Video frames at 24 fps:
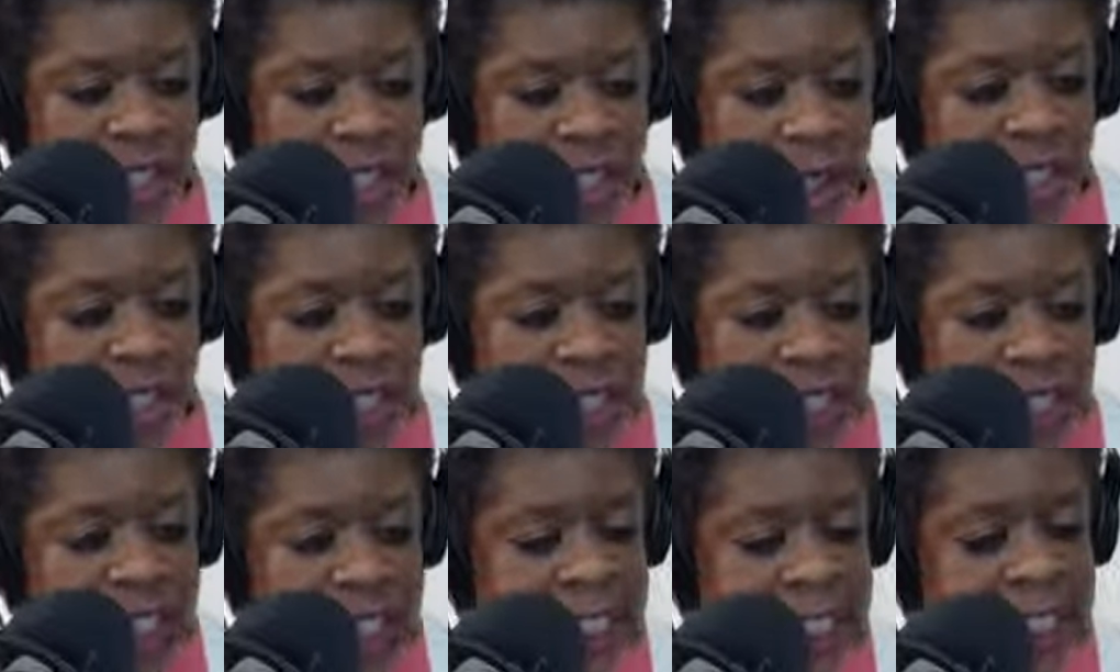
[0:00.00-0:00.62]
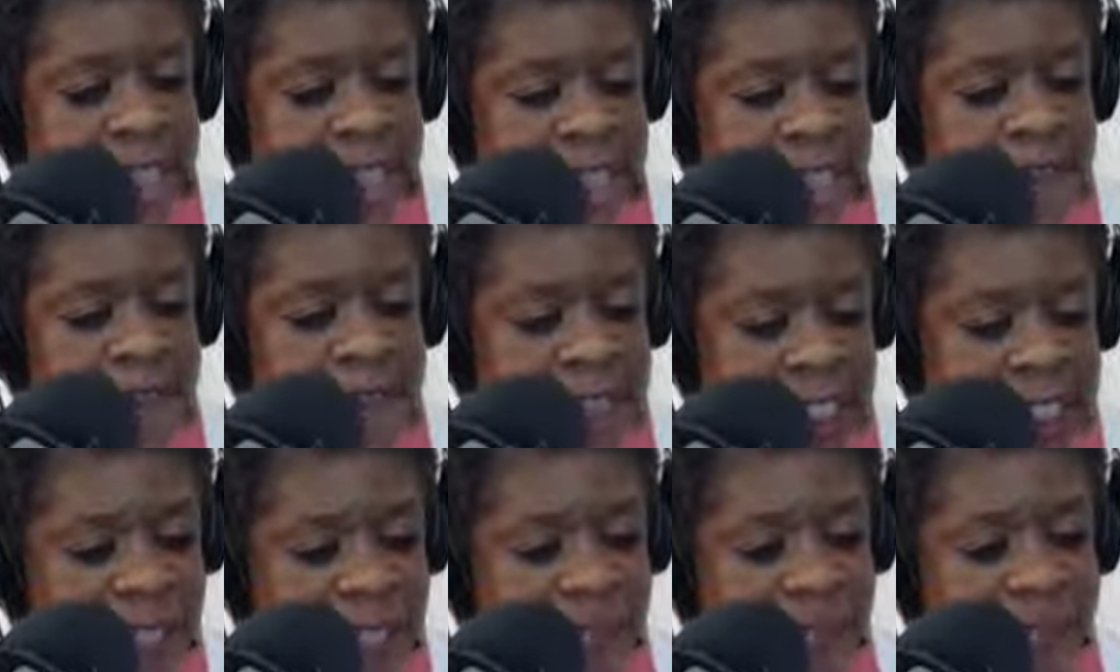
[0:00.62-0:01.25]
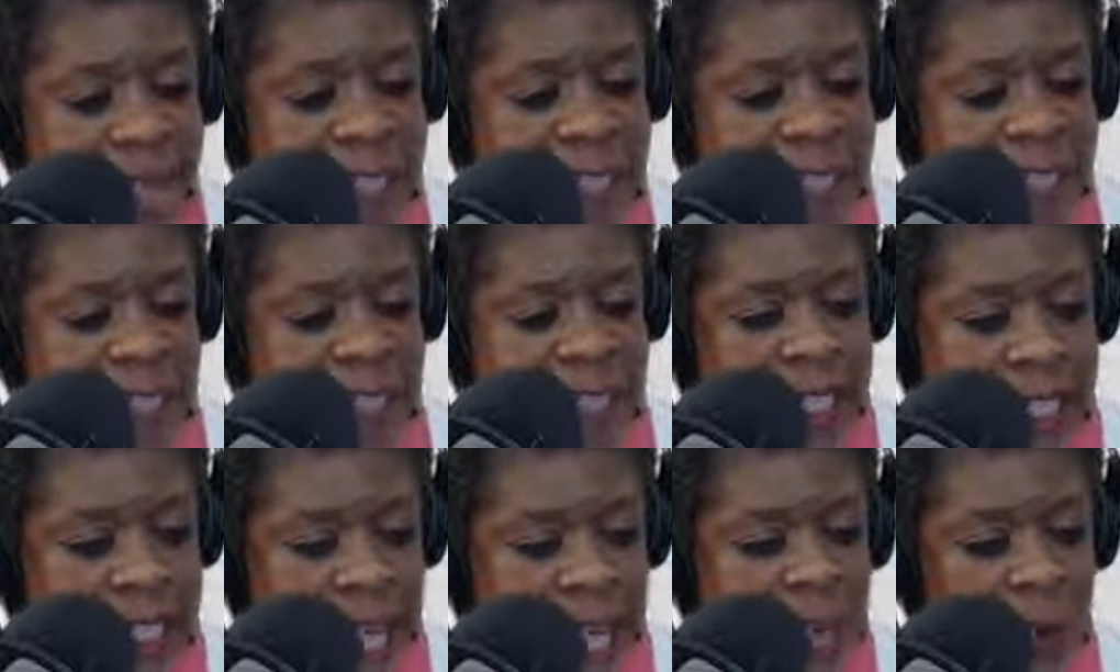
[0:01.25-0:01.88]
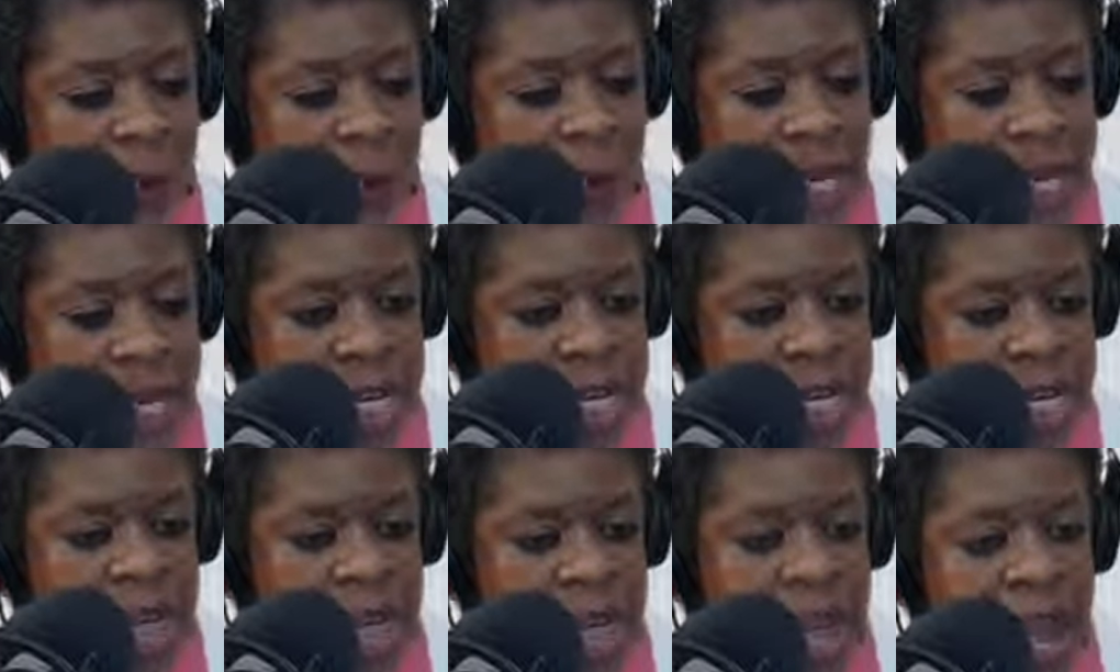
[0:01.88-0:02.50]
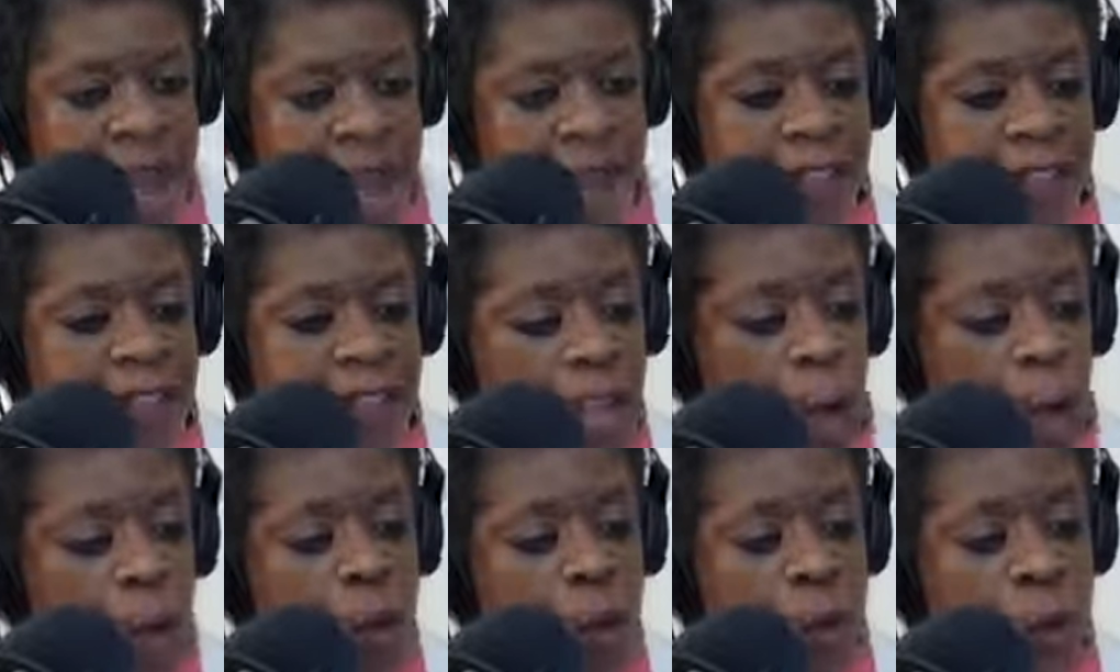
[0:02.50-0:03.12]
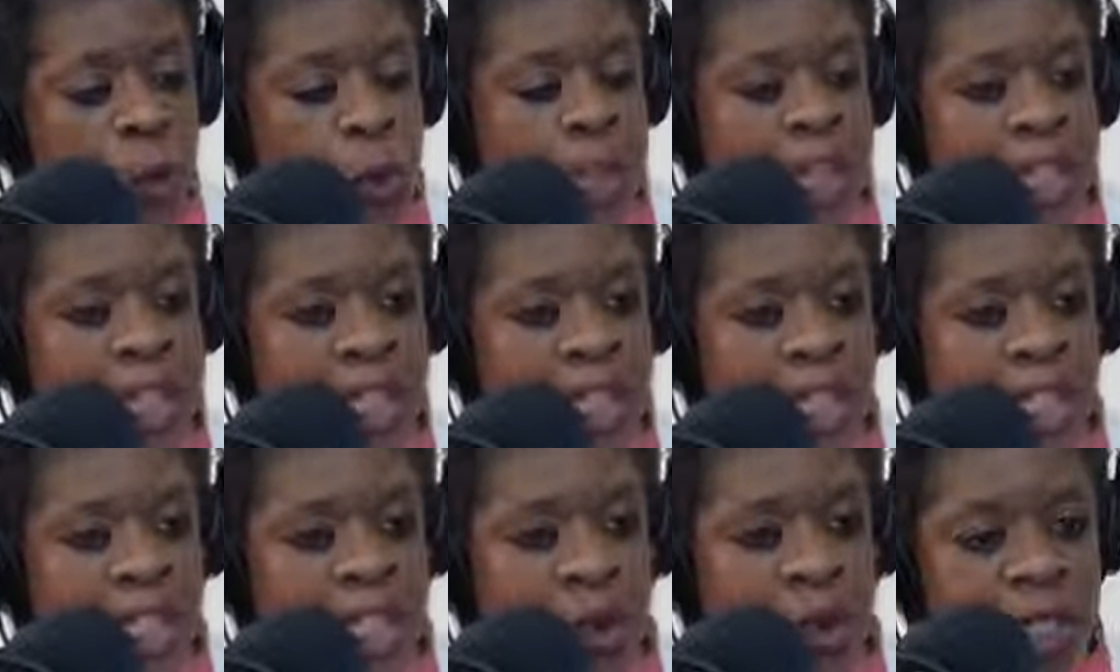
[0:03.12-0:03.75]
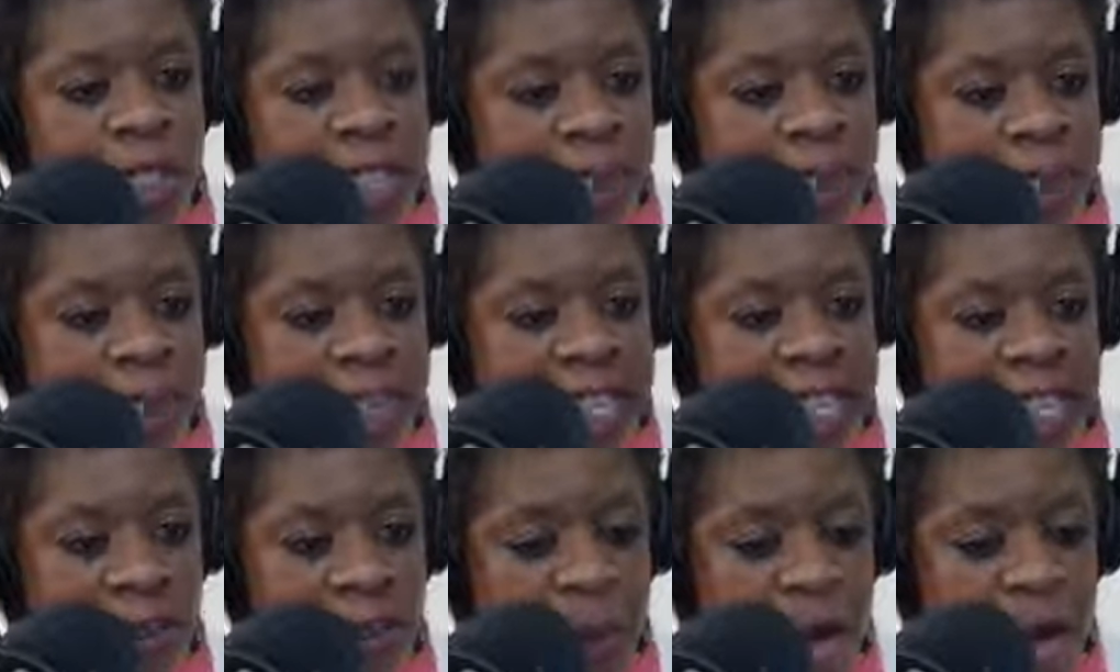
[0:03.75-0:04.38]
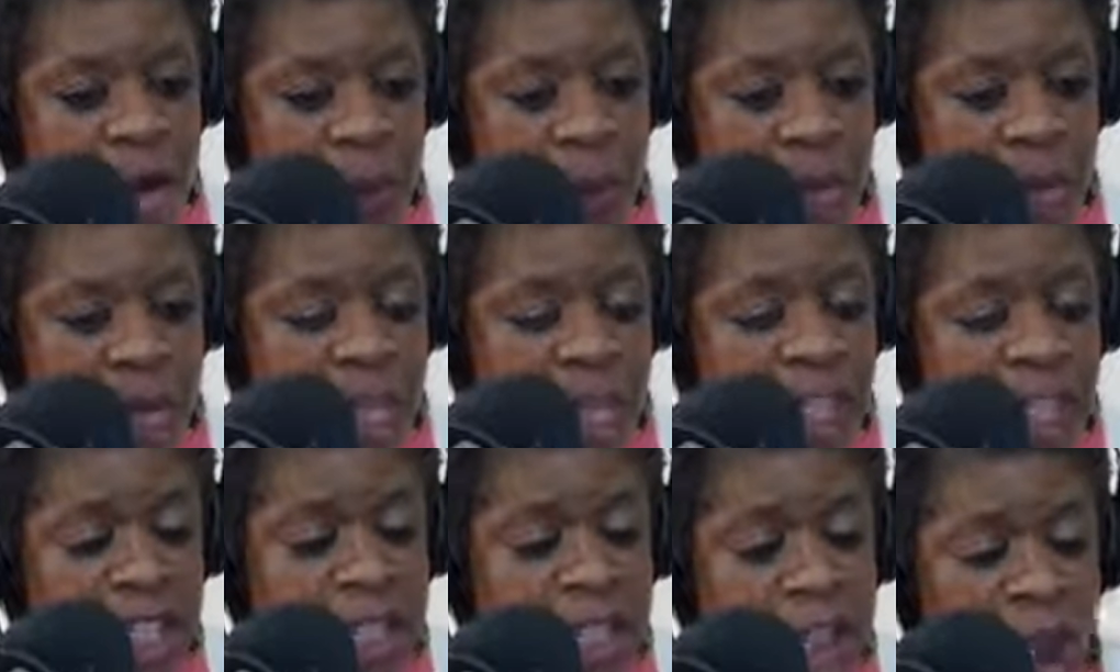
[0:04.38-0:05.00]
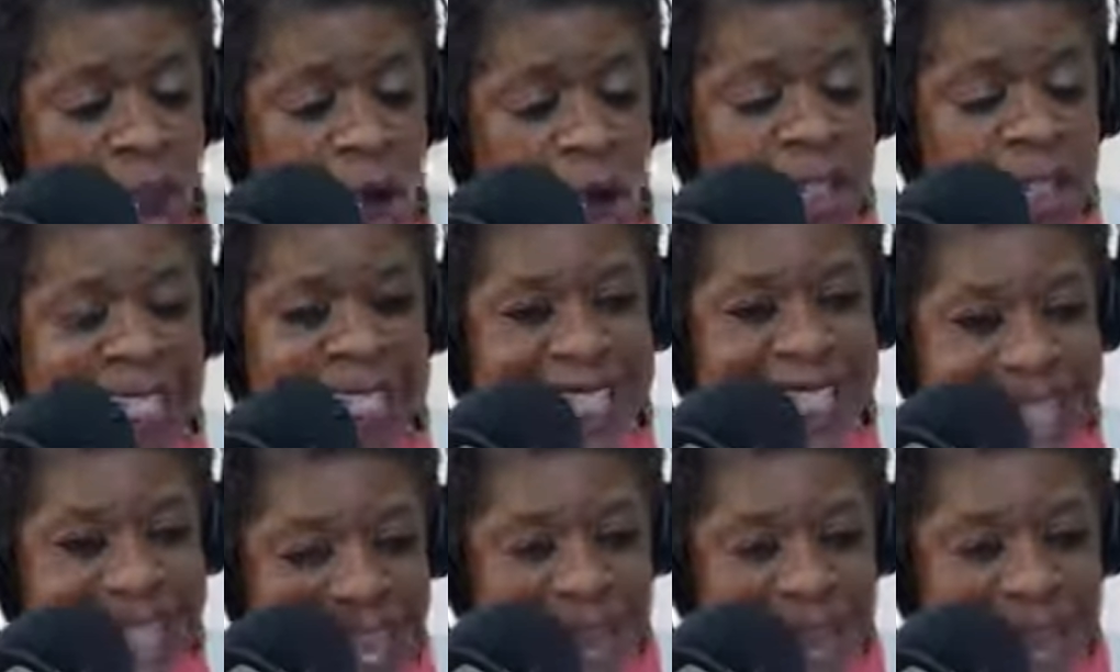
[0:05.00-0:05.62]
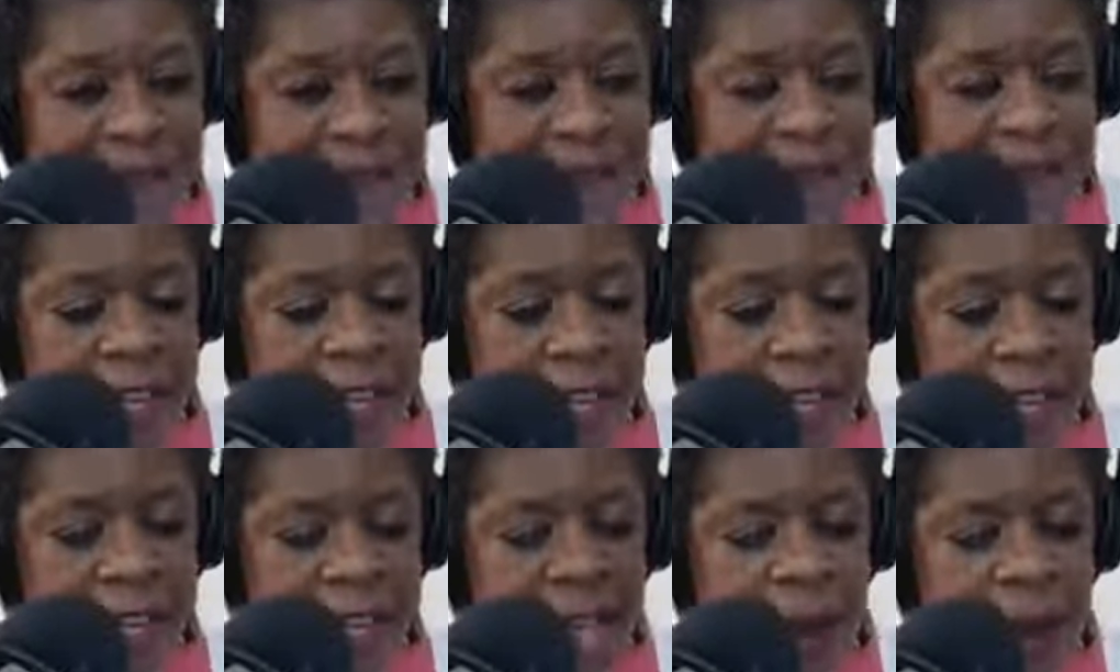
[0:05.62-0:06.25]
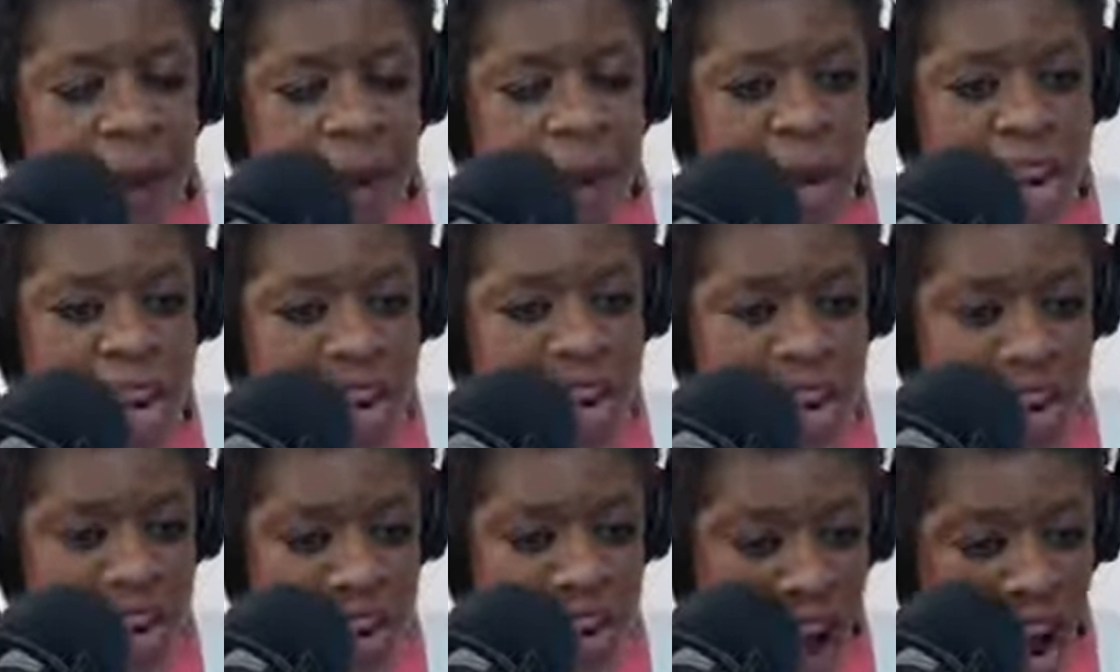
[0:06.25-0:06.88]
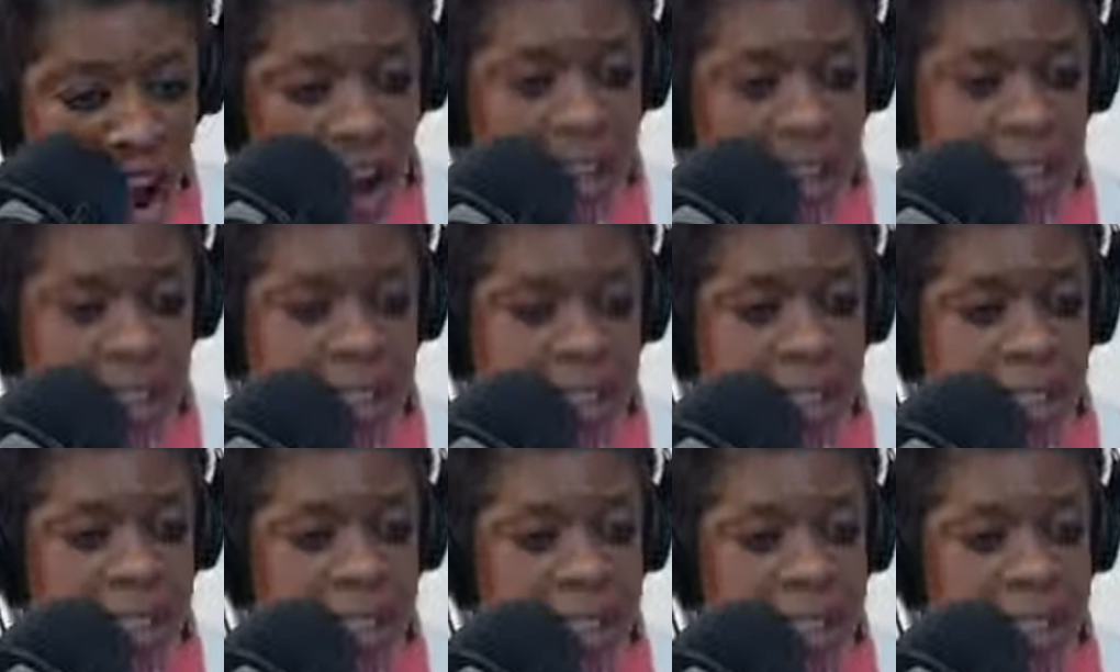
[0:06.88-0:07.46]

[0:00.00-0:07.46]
not these safe spaces that we have so created, so space where so safe that we're not